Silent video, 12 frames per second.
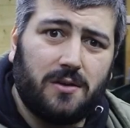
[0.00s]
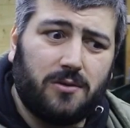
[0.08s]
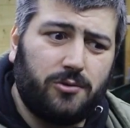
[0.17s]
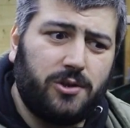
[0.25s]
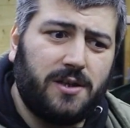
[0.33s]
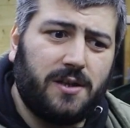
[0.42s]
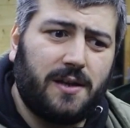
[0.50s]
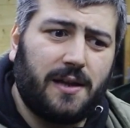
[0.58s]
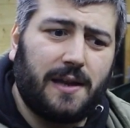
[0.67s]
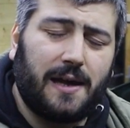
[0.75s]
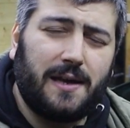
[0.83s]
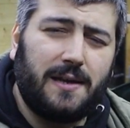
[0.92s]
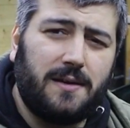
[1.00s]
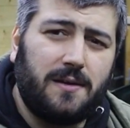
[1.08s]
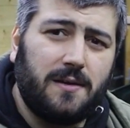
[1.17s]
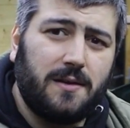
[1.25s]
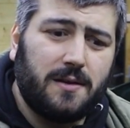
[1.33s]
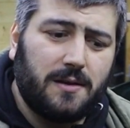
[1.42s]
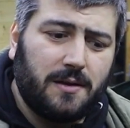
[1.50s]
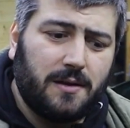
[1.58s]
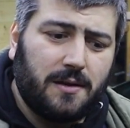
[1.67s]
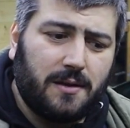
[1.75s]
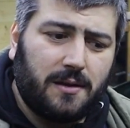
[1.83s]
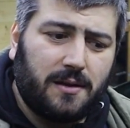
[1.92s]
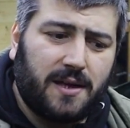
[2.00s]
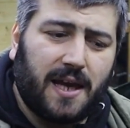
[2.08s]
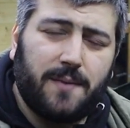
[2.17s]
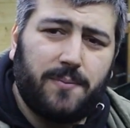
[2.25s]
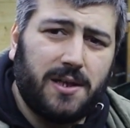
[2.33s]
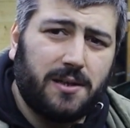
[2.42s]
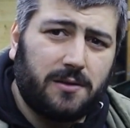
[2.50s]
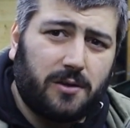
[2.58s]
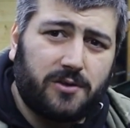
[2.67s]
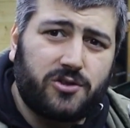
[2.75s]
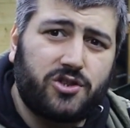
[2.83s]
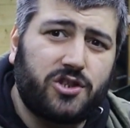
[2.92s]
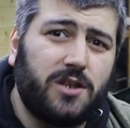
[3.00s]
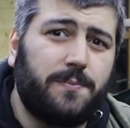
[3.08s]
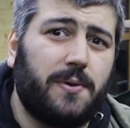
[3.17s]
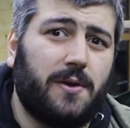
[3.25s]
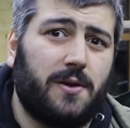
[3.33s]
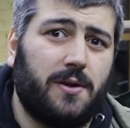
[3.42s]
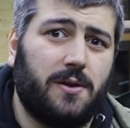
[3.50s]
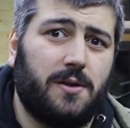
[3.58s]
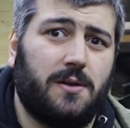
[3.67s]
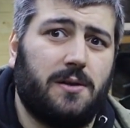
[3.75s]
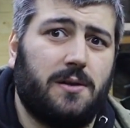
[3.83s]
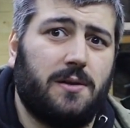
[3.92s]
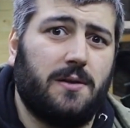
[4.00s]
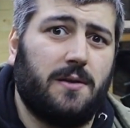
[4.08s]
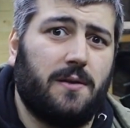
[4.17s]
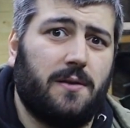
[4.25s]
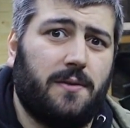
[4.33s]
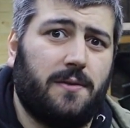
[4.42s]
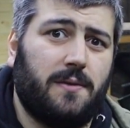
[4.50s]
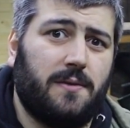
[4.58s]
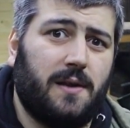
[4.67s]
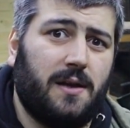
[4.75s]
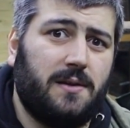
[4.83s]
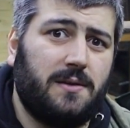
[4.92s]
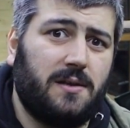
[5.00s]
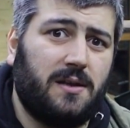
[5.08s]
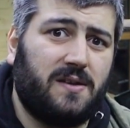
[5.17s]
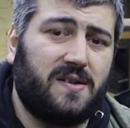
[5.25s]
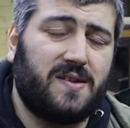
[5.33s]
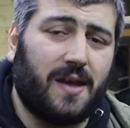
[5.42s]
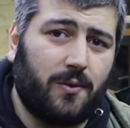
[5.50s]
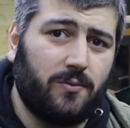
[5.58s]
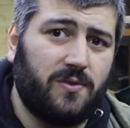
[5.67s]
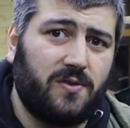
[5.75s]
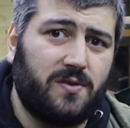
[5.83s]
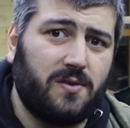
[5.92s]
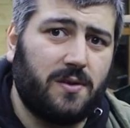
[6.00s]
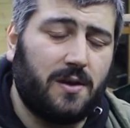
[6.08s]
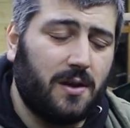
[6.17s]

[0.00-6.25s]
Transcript: owning an Elan can be a lot cheaper than it sounds.